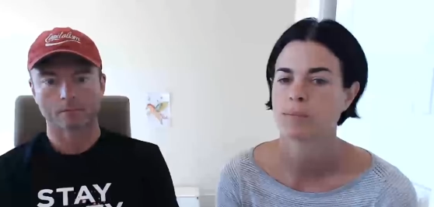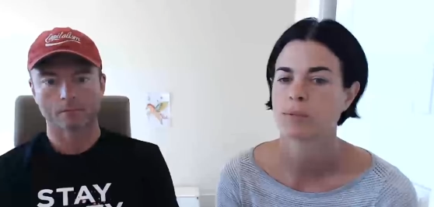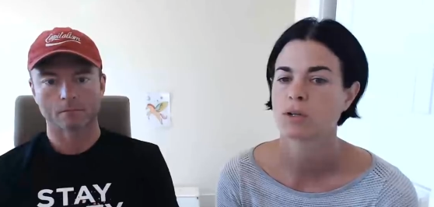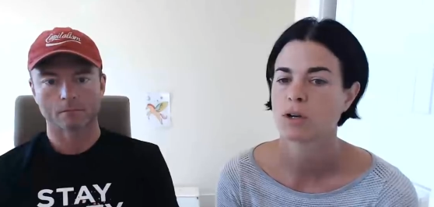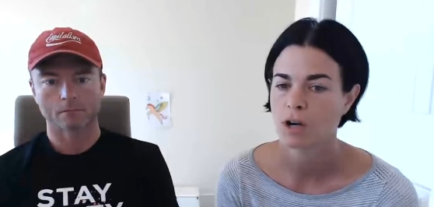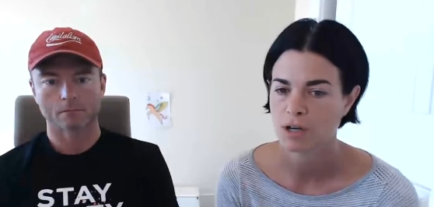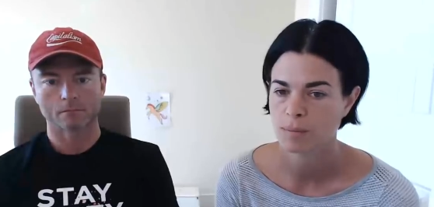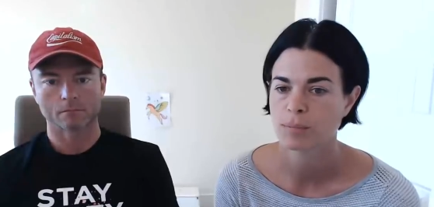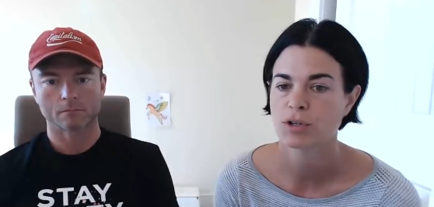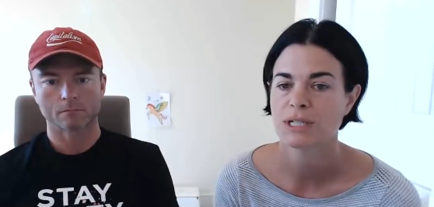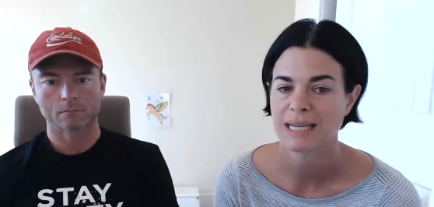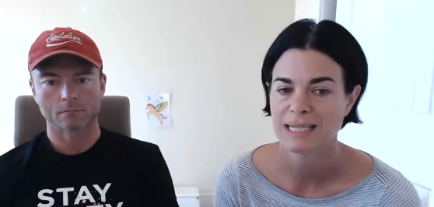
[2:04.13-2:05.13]

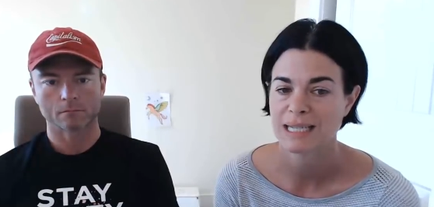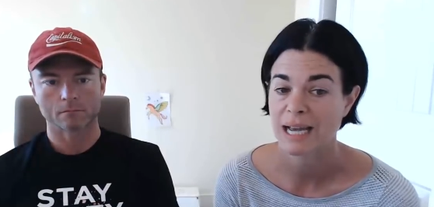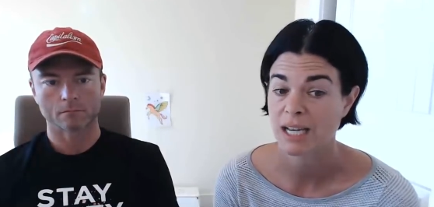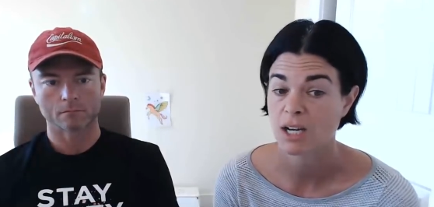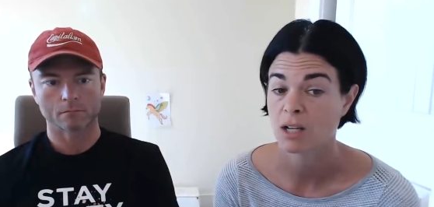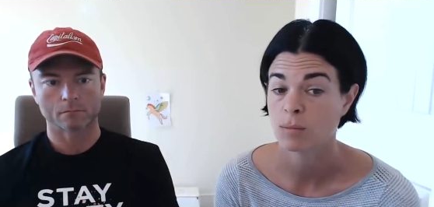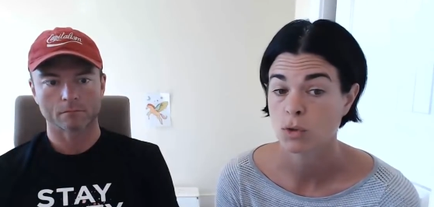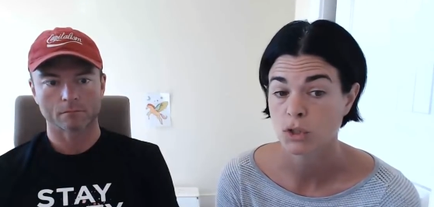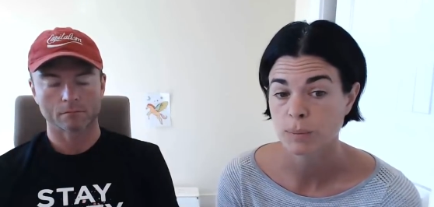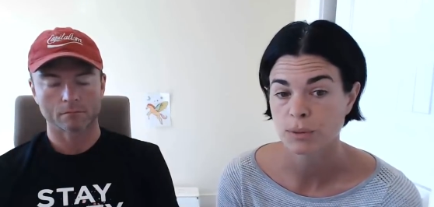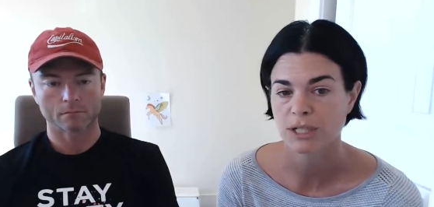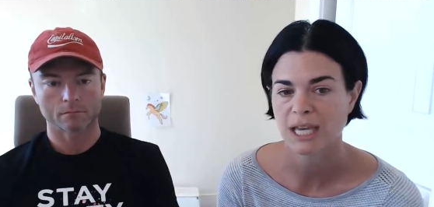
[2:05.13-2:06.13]
Speaker 1: carb per day diet on
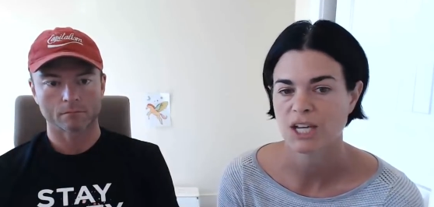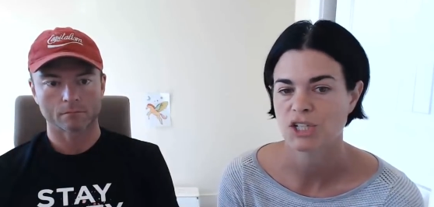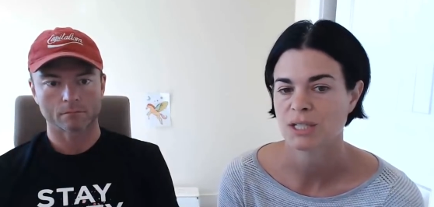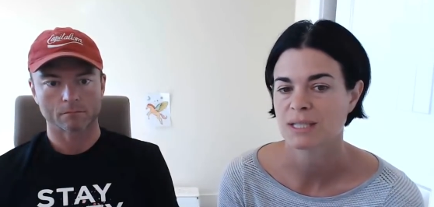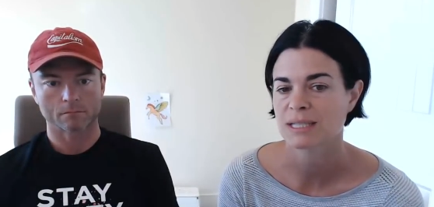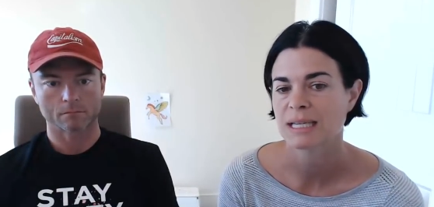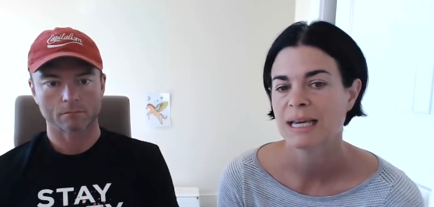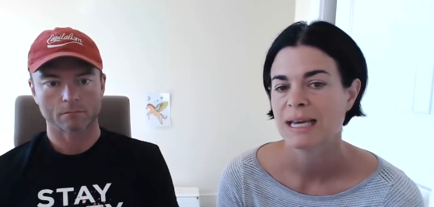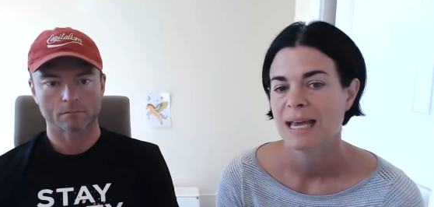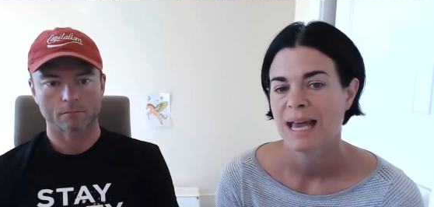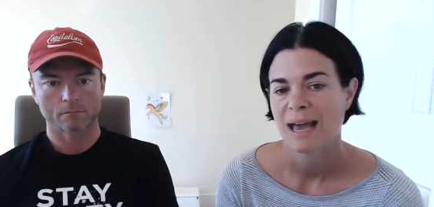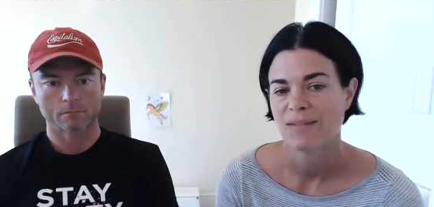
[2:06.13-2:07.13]
multiple occasions.
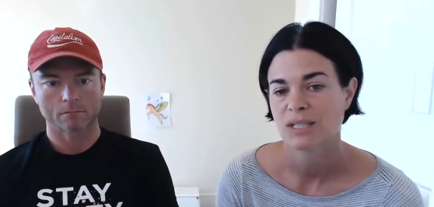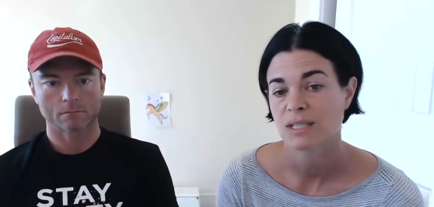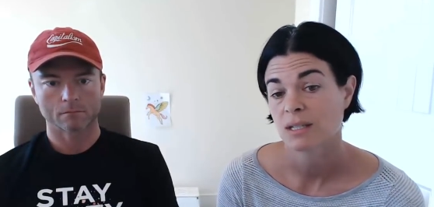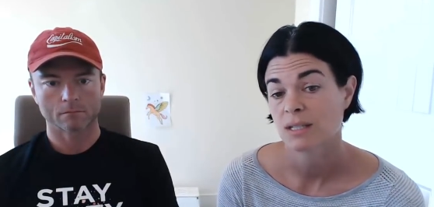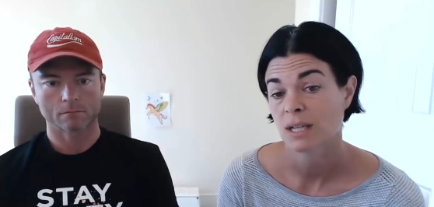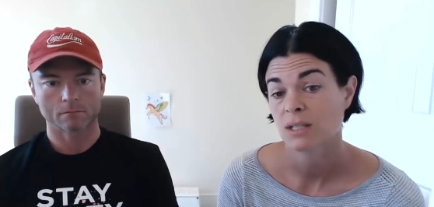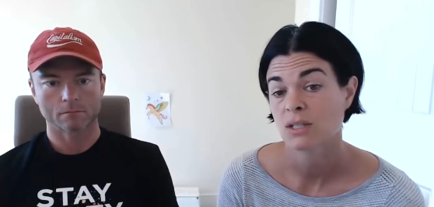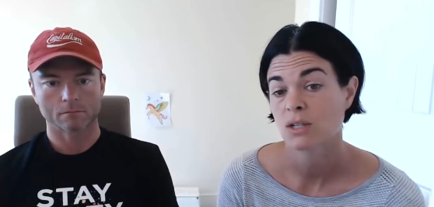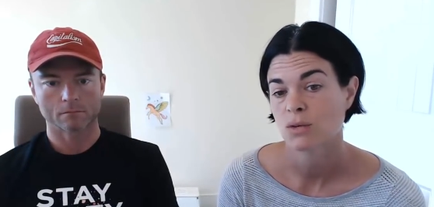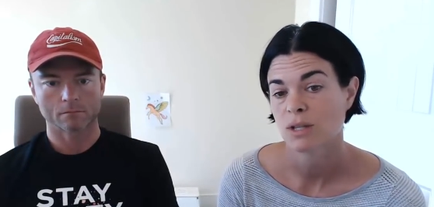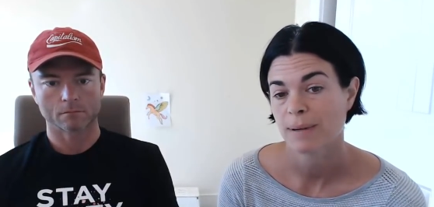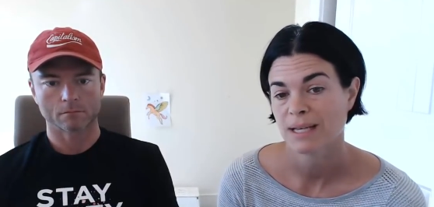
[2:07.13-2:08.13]
Haven't done
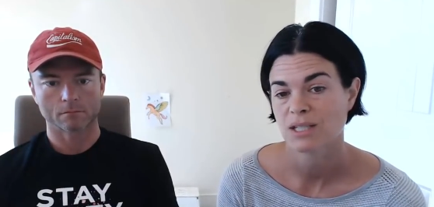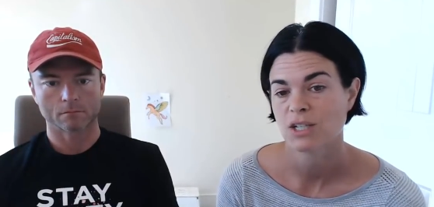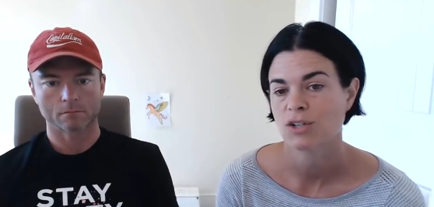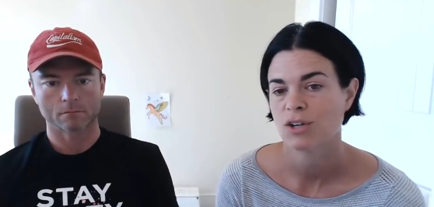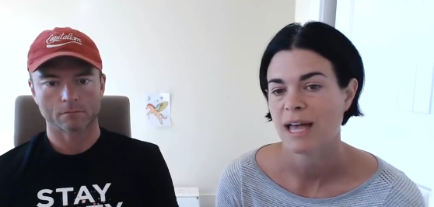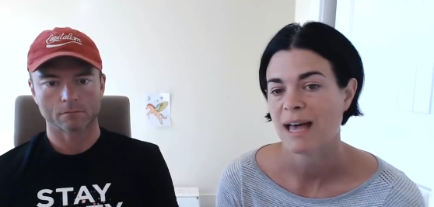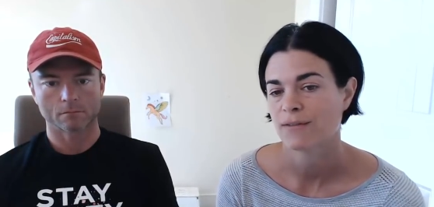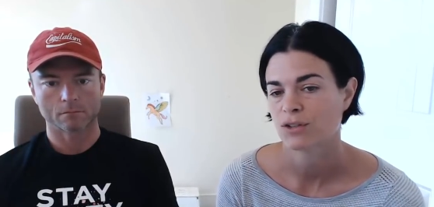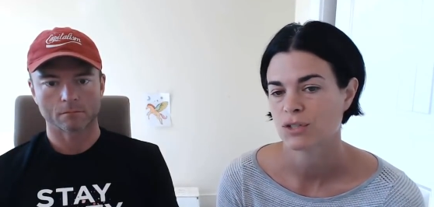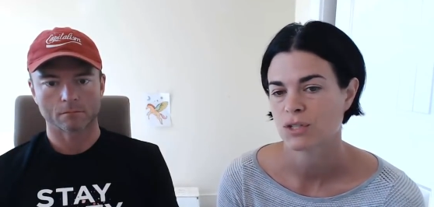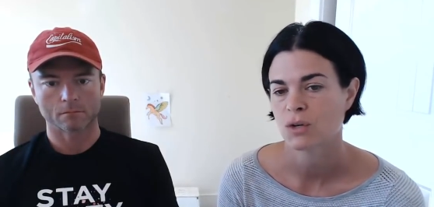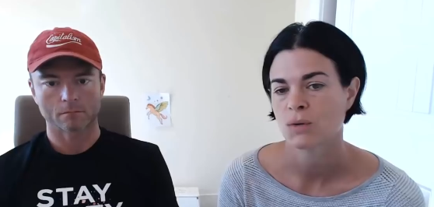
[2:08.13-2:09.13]
so in the past year and a
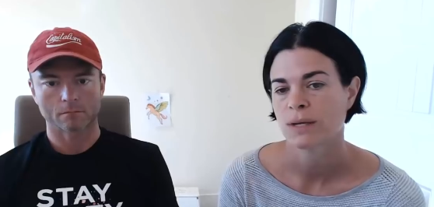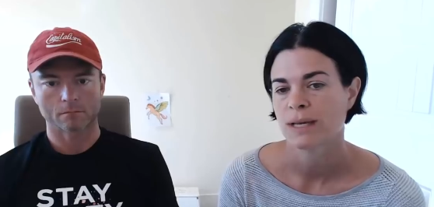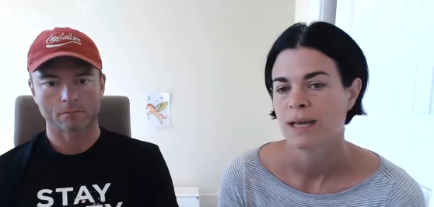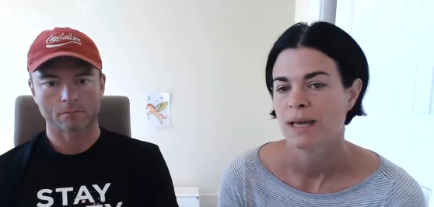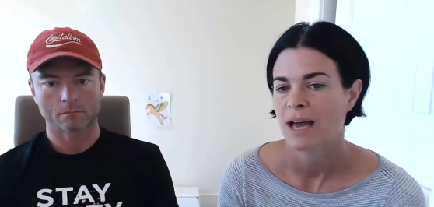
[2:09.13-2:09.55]
half or so.